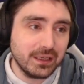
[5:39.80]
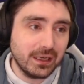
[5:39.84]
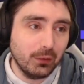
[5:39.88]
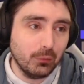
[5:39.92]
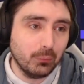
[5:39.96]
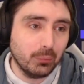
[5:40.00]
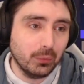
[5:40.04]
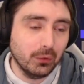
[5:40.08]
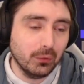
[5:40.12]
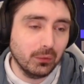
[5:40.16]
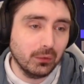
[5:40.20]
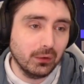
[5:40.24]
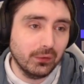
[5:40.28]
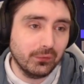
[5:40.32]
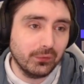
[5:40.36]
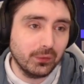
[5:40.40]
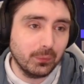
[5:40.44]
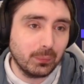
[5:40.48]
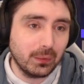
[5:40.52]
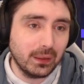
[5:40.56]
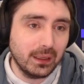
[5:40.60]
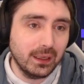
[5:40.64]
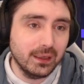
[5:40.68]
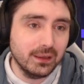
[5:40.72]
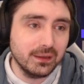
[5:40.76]
output of the
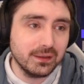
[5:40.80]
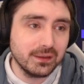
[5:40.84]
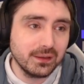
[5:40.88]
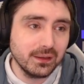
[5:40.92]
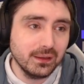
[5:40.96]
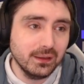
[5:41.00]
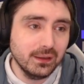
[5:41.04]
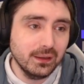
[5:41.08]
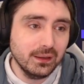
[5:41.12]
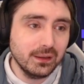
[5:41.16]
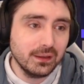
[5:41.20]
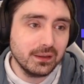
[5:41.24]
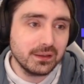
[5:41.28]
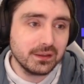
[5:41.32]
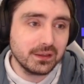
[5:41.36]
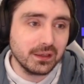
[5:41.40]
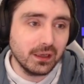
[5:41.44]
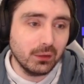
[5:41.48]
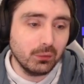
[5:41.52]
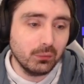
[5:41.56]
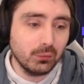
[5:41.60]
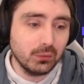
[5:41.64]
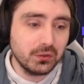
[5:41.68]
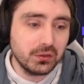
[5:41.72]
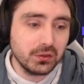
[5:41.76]
players.
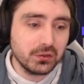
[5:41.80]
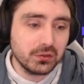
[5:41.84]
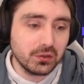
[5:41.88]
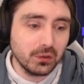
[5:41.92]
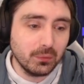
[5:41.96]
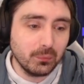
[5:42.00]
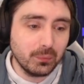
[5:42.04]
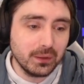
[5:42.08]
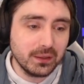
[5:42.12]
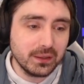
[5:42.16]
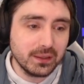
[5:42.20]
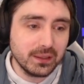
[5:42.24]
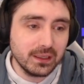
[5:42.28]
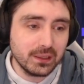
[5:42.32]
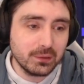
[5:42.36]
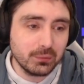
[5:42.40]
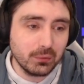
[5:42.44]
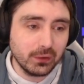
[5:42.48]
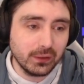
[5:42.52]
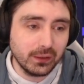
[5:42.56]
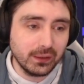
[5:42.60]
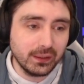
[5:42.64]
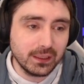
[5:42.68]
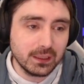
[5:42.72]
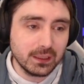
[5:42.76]
So we'll just jump into this one and